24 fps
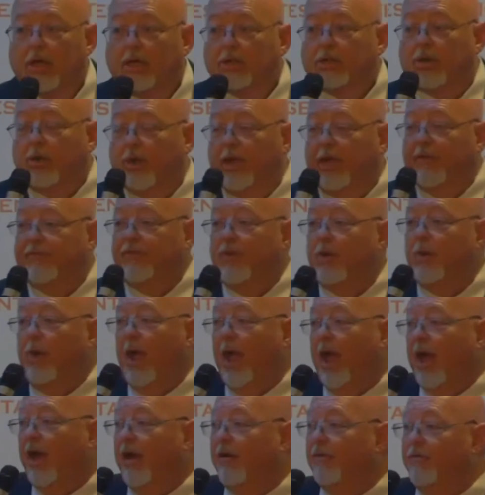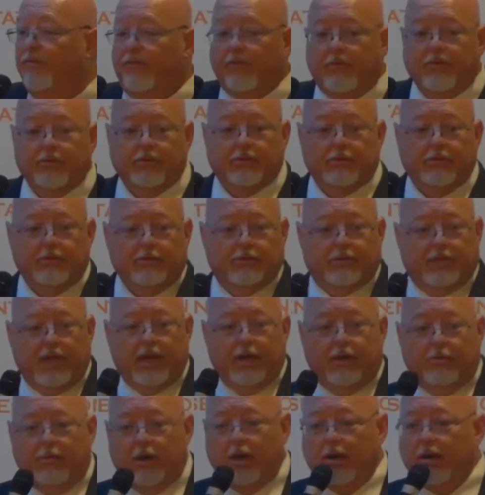So if you have,
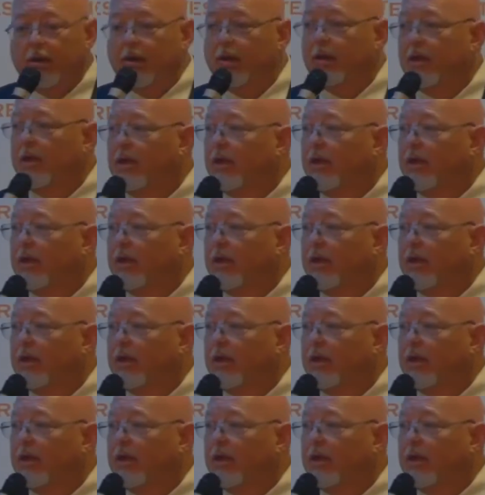stand up right here.